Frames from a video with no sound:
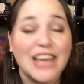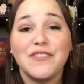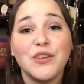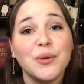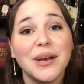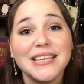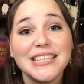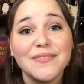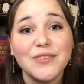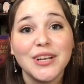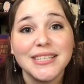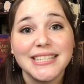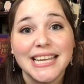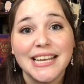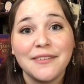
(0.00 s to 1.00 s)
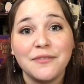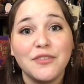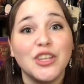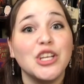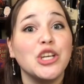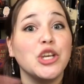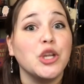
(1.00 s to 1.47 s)
If you guys have not seen
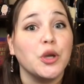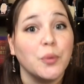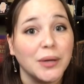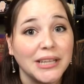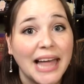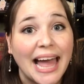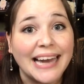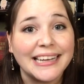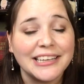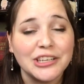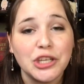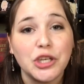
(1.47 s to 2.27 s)
the new Aladdin,